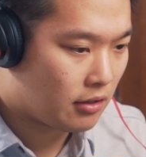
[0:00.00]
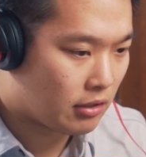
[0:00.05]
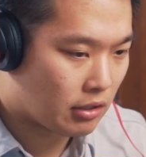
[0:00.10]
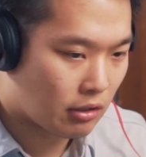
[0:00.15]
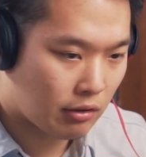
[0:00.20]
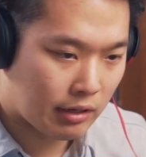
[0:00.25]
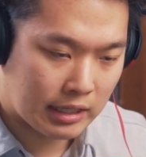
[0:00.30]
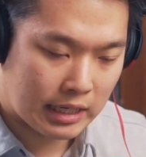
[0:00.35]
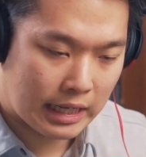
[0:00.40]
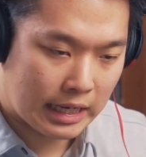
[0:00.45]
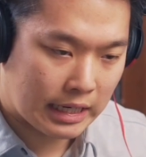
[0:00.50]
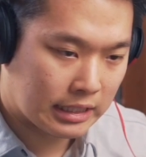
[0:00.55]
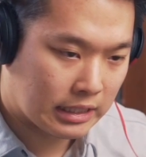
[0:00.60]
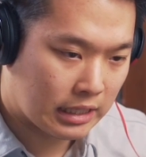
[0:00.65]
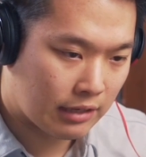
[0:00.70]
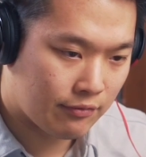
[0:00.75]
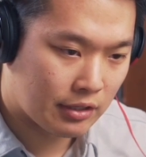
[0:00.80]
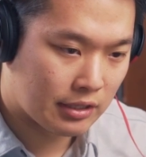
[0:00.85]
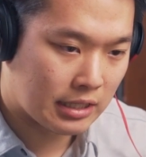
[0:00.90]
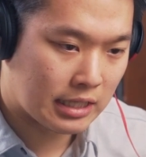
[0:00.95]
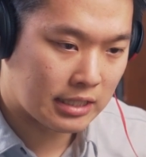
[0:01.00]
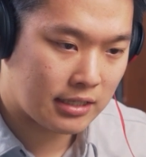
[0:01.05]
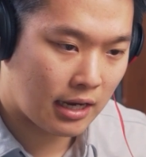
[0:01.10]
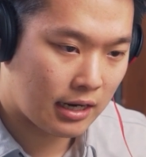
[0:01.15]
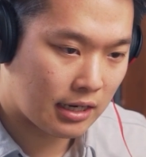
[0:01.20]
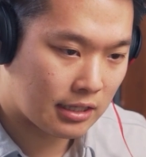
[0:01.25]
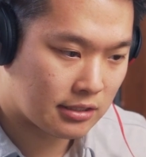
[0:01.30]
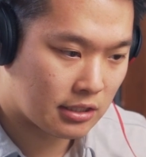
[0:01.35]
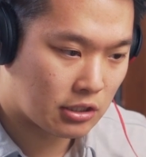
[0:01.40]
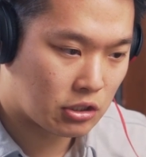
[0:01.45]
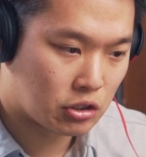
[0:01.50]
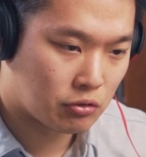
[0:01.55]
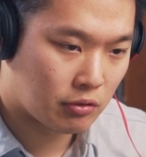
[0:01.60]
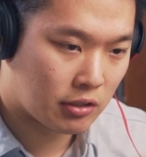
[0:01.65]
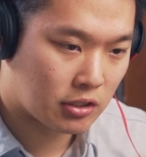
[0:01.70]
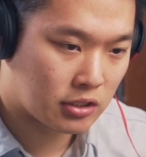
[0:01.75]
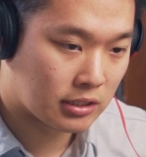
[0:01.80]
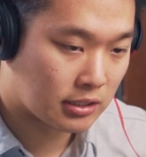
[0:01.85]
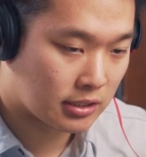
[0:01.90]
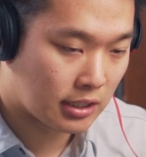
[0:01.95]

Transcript: in given these kind of situations?